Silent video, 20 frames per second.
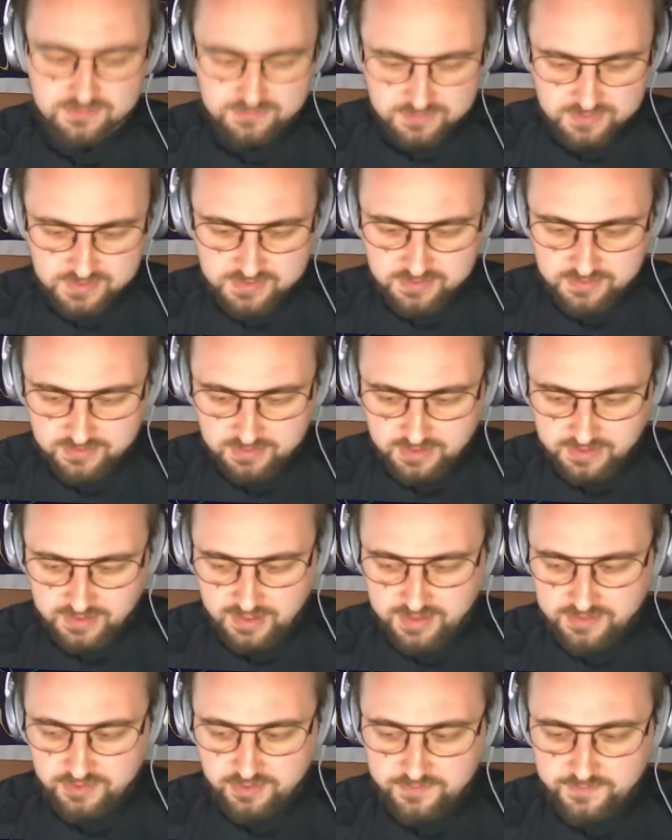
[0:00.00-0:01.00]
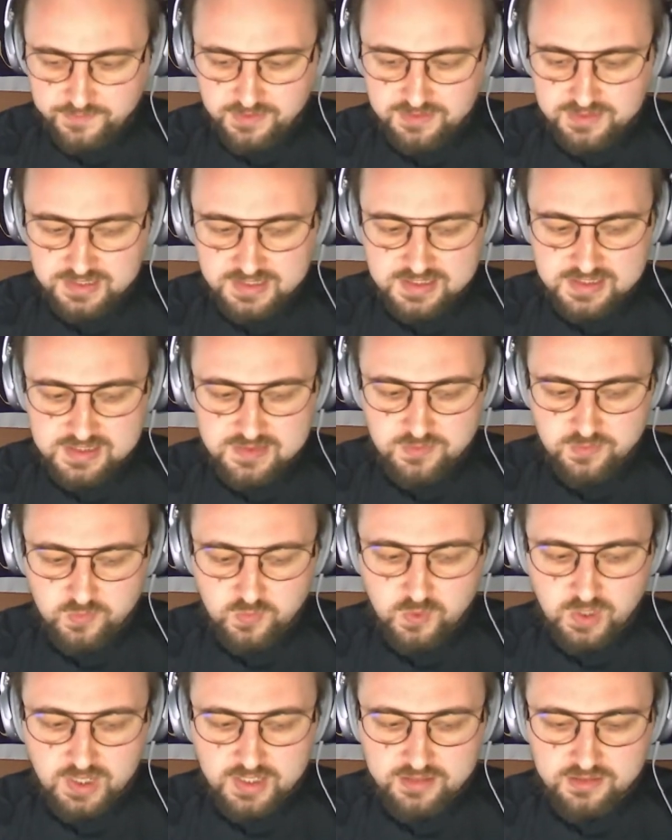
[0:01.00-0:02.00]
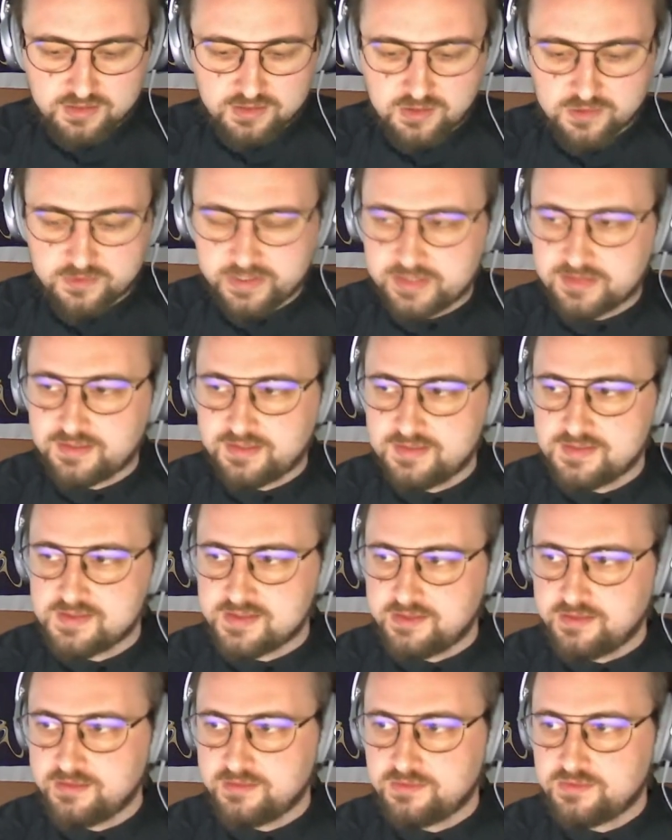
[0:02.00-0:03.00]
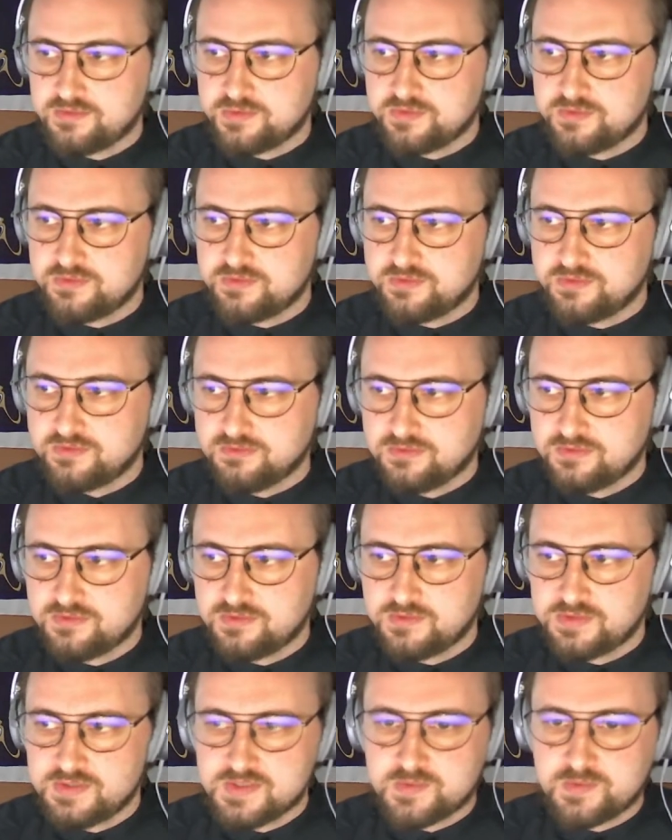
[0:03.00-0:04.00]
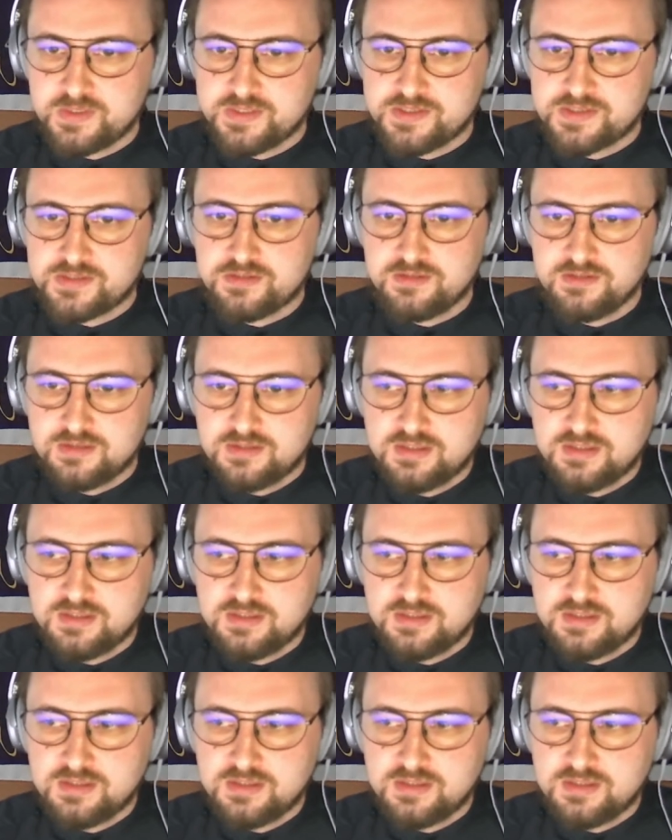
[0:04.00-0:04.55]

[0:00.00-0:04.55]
So I don't think there's one correct answer to this question.